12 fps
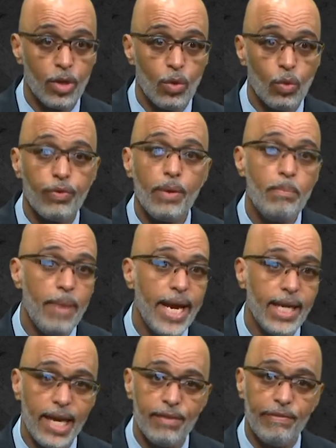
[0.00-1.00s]
will
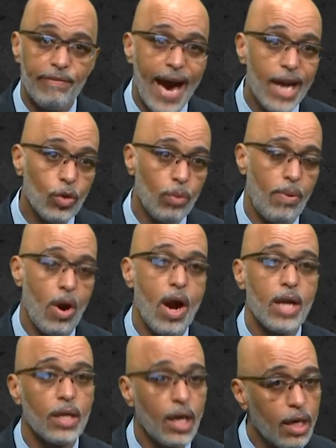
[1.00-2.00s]
remain a vital
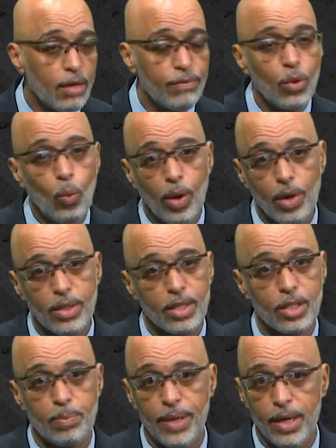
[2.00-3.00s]
part of the word
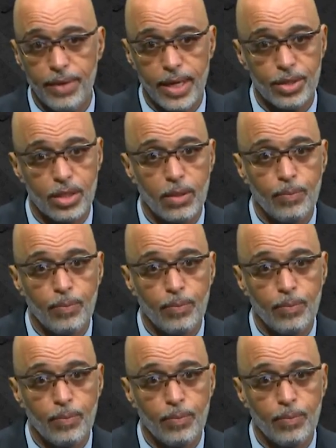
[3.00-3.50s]
experience.